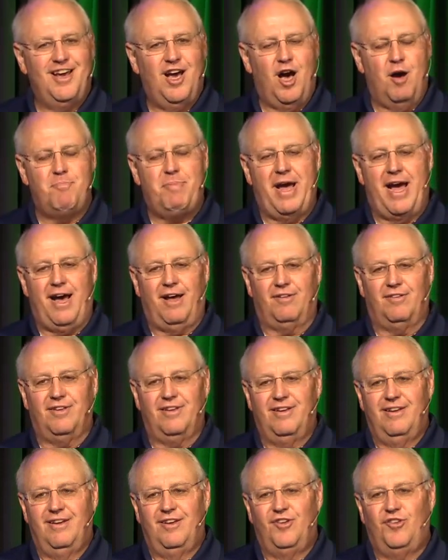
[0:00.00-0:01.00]
about
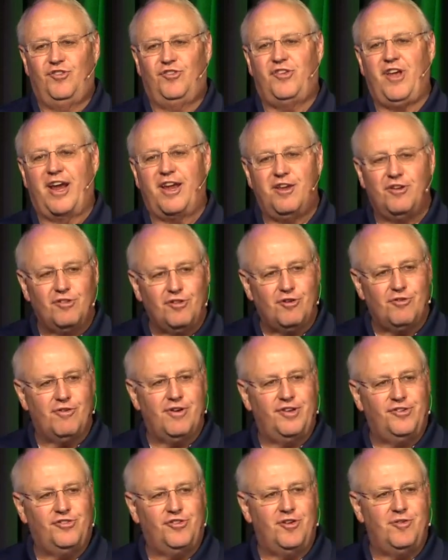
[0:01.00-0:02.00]

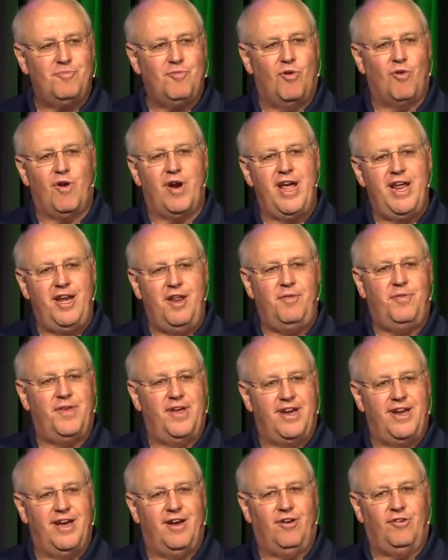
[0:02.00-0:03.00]
secularism or
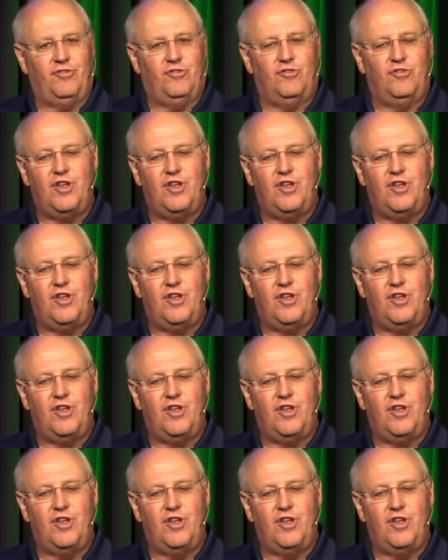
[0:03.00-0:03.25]
anything else?